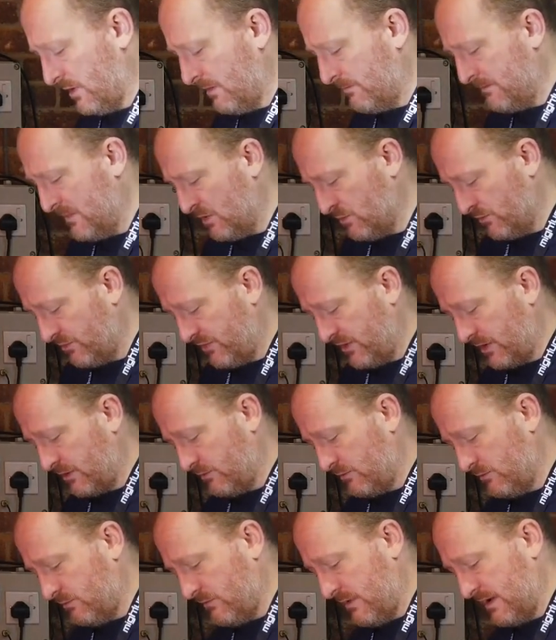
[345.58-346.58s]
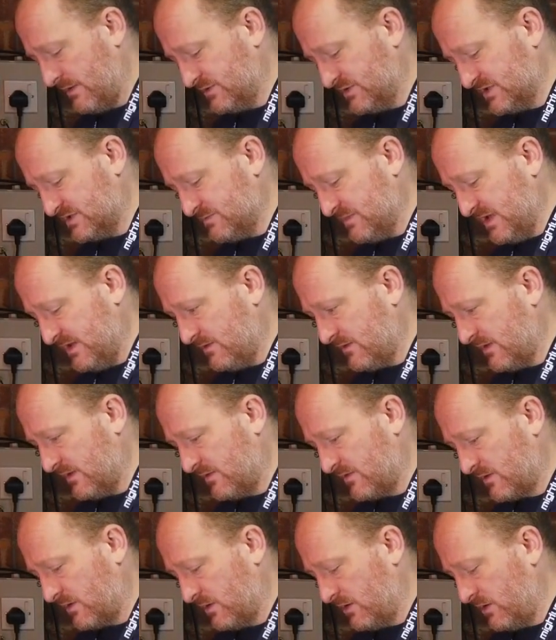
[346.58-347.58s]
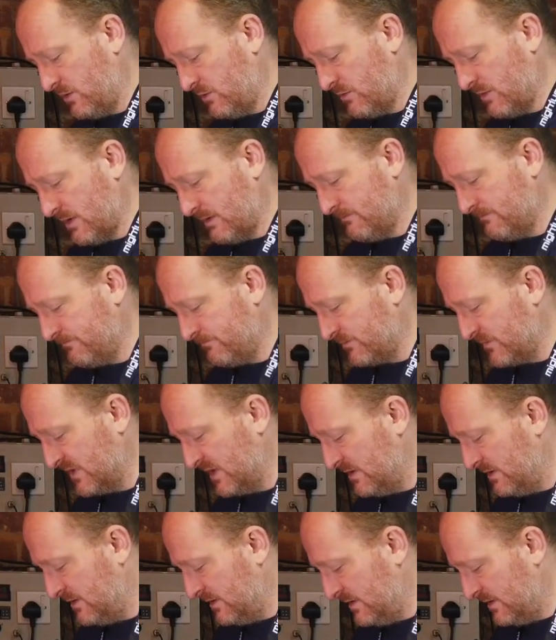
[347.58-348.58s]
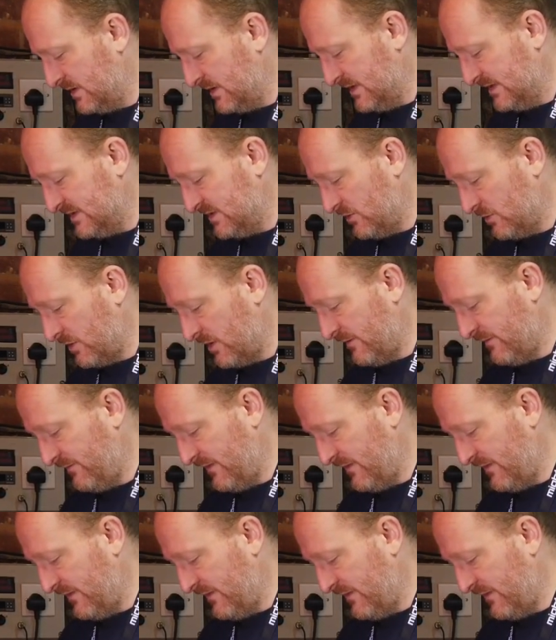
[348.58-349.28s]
a mil thicker all around just means it's going to it's not going to